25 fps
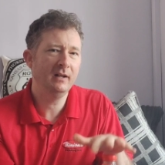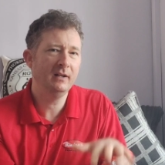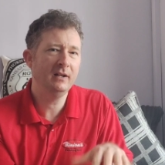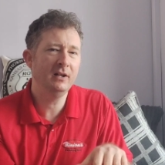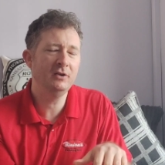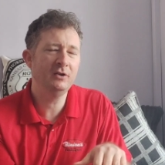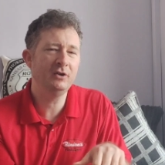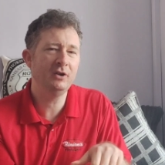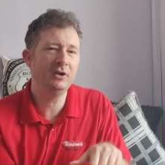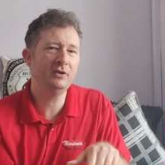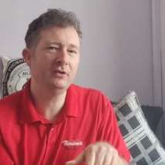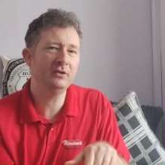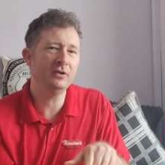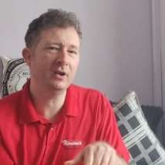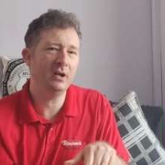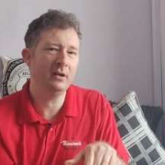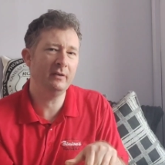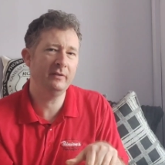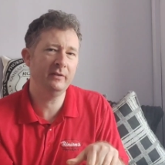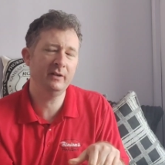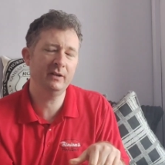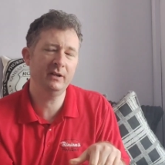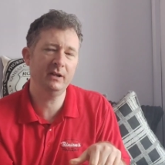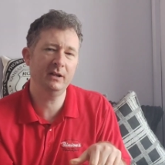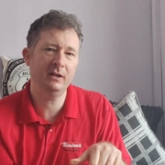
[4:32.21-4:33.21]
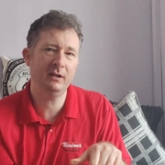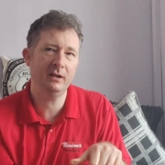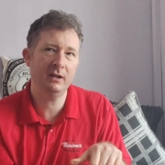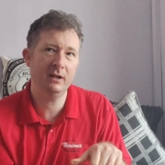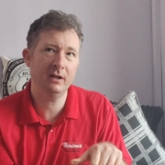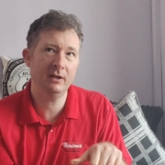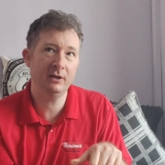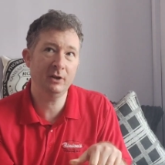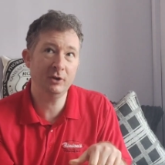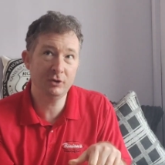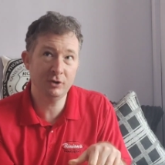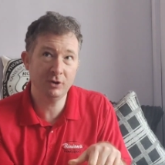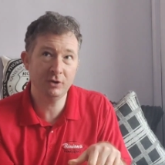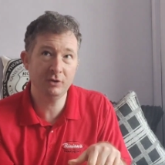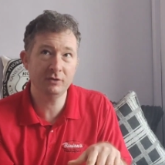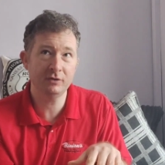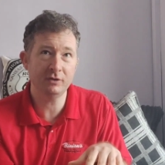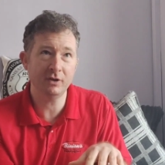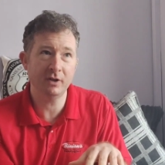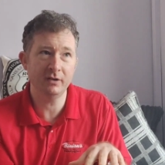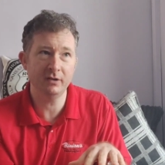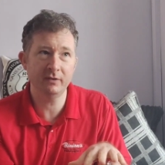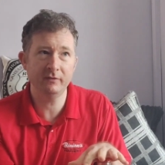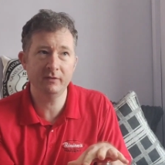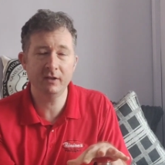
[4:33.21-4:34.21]
you'd use those, uh, you'd use
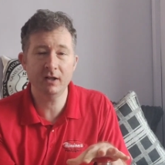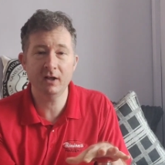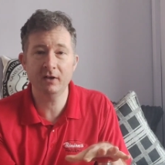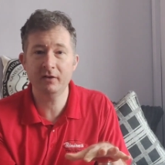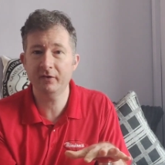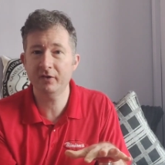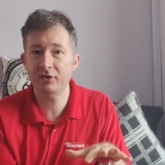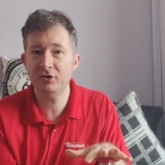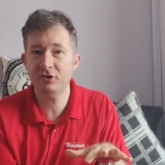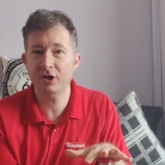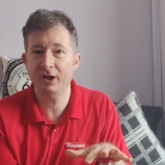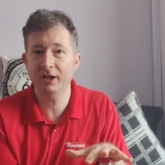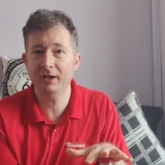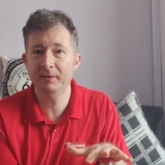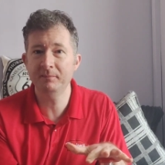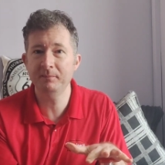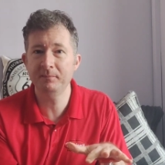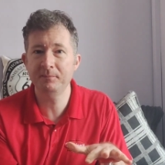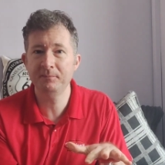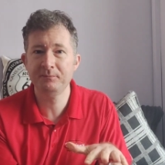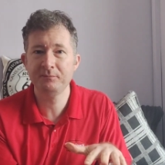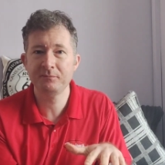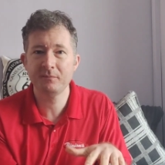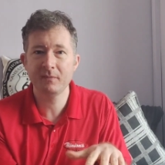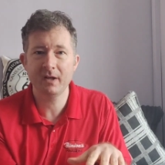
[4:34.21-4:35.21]
those if you go to the gym.